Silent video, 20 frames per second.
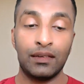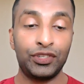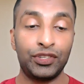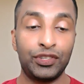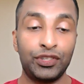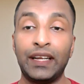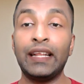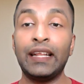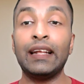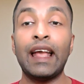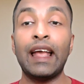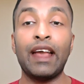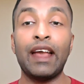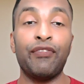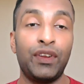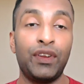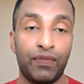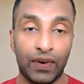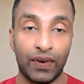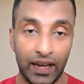treating
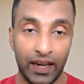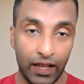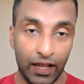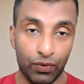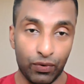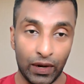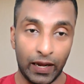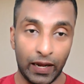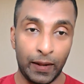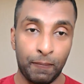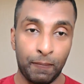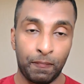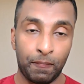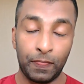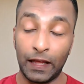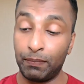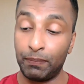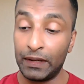everyone equally. That